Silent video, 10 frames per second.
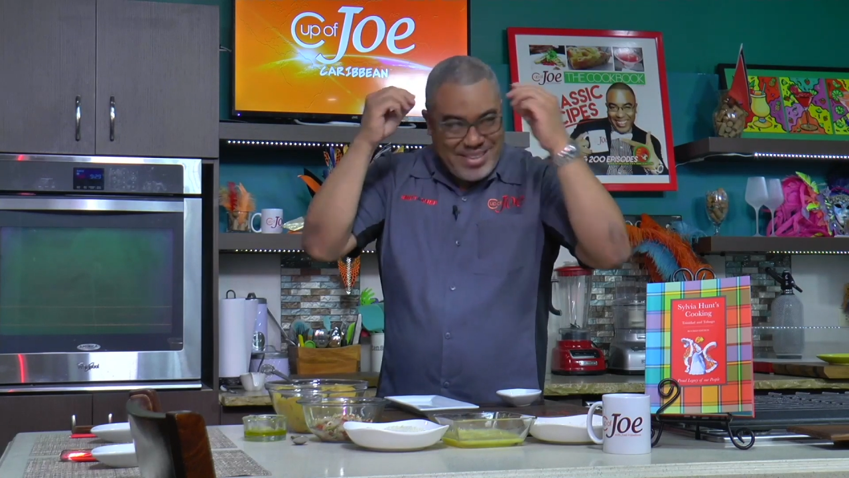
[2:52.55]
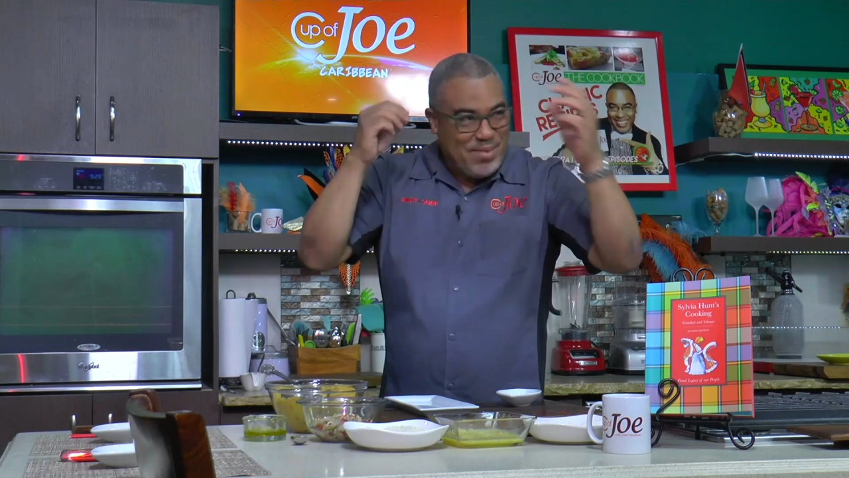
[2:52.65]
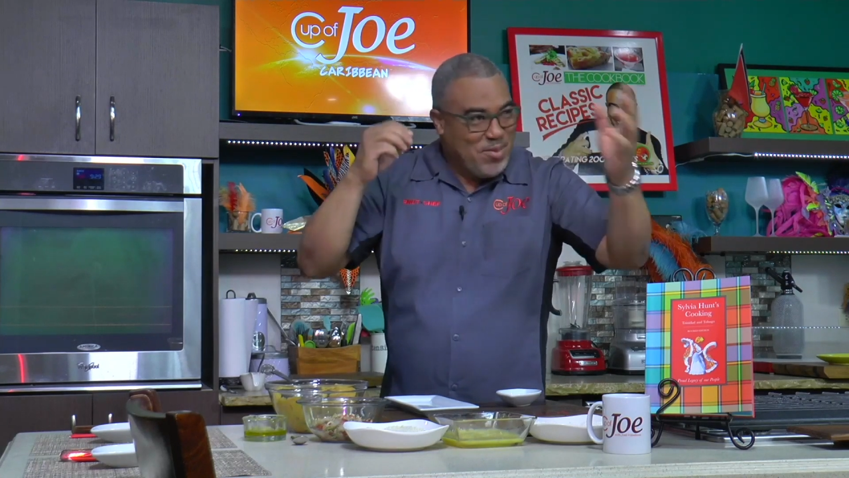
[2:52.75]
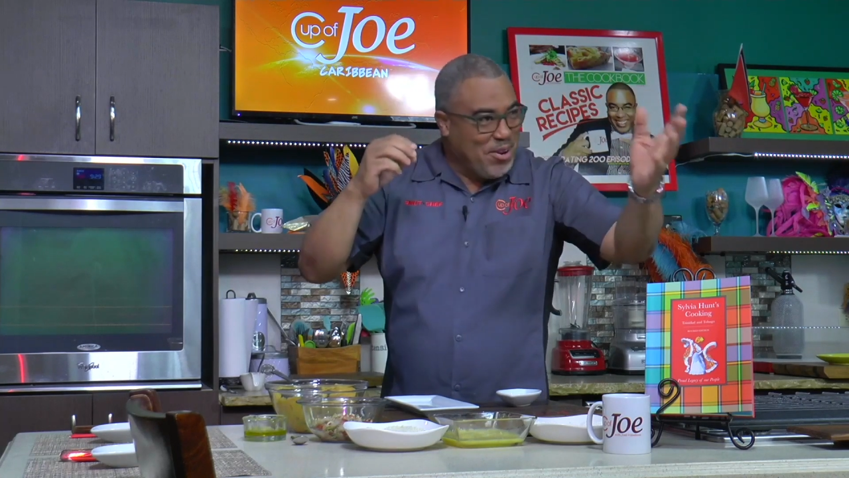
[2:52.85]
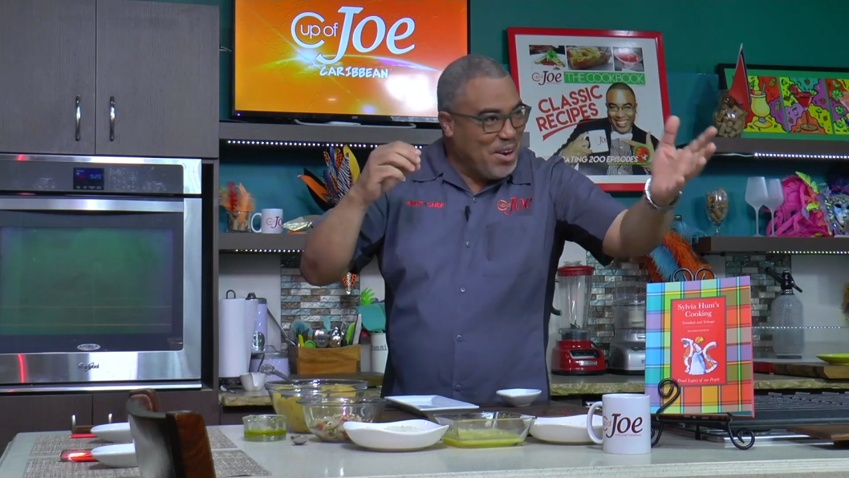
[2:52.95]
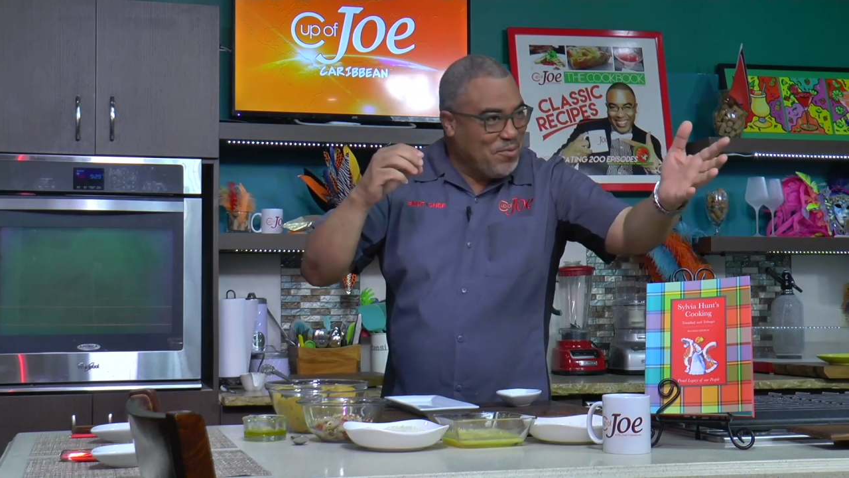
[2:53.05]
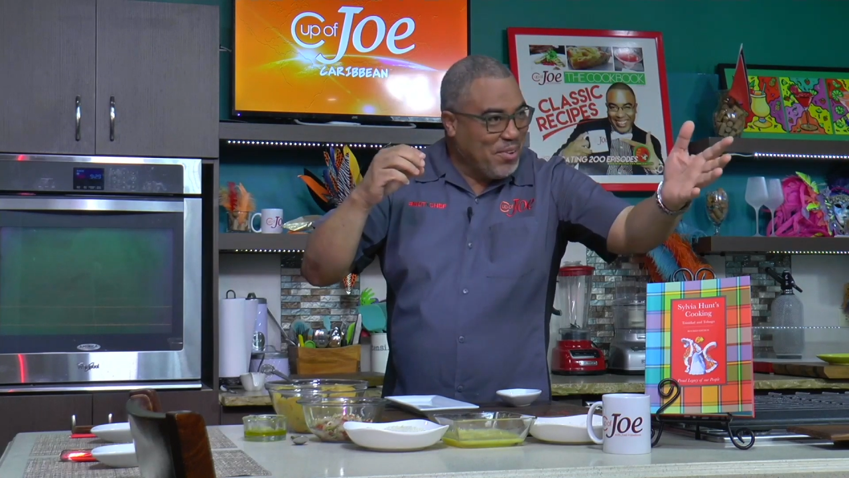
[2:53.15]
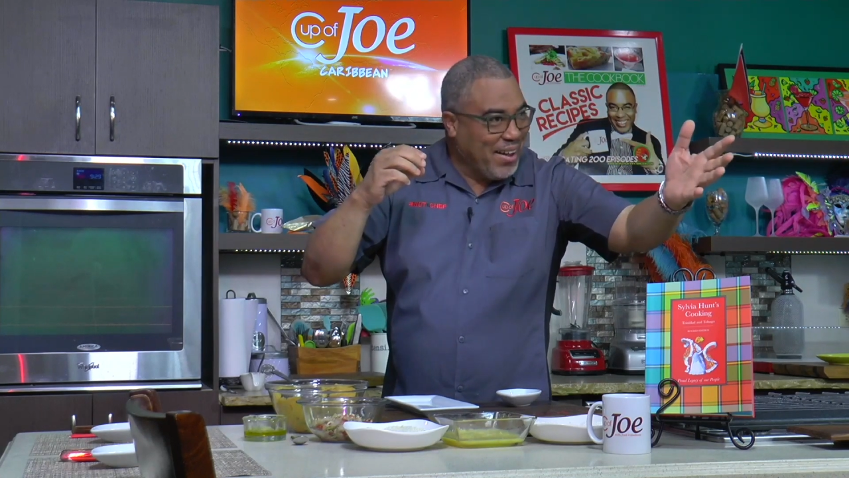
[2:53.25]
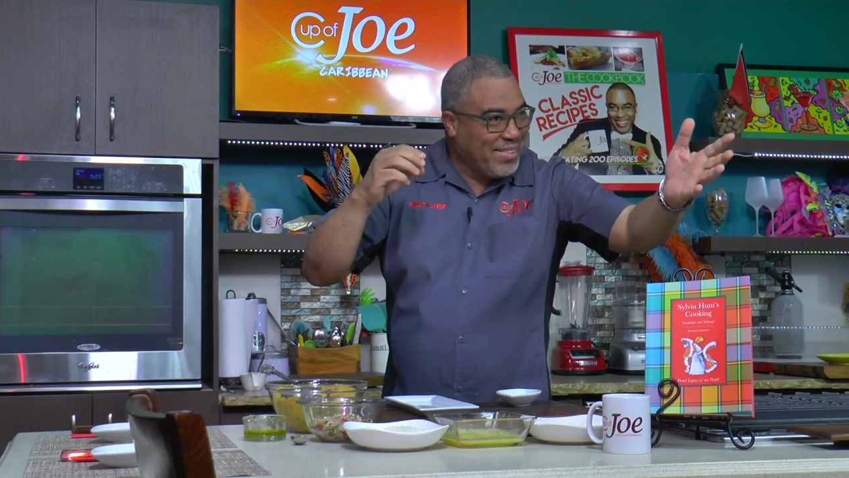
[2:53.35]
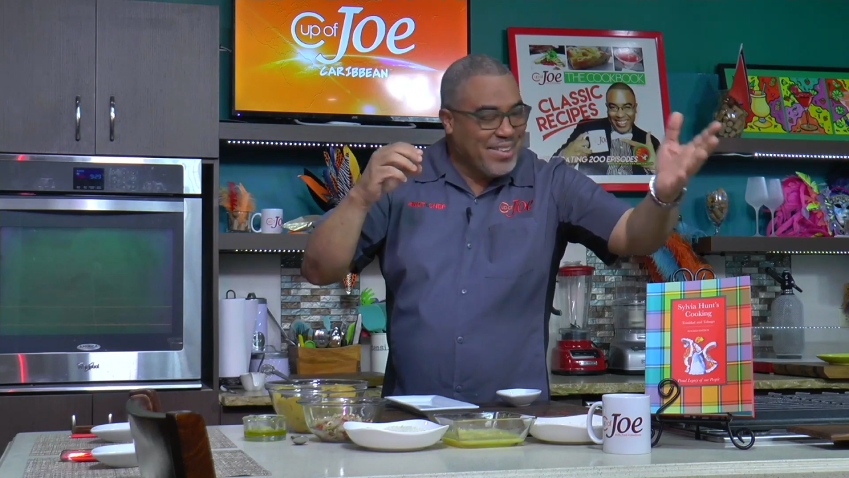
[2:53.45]
name now and I'm
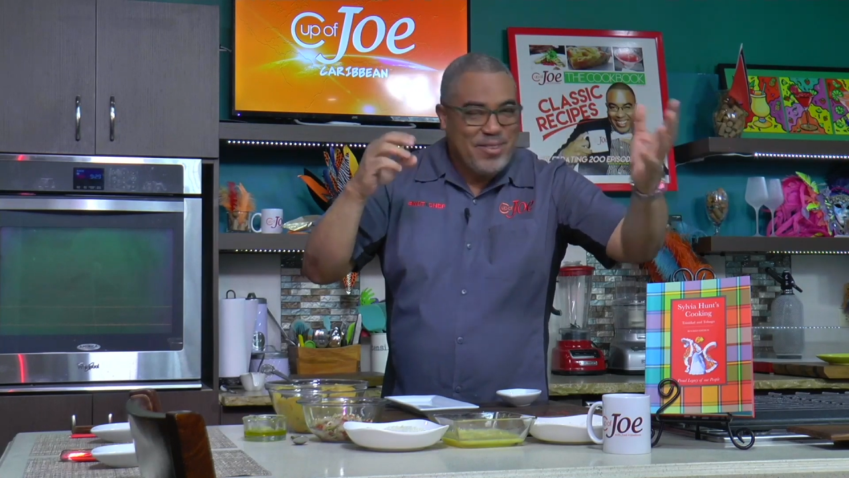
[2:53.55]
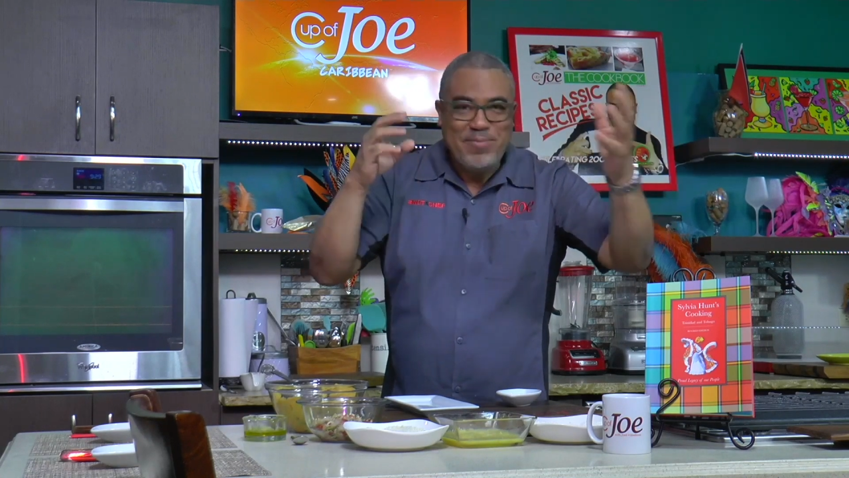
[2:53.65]
forgetting,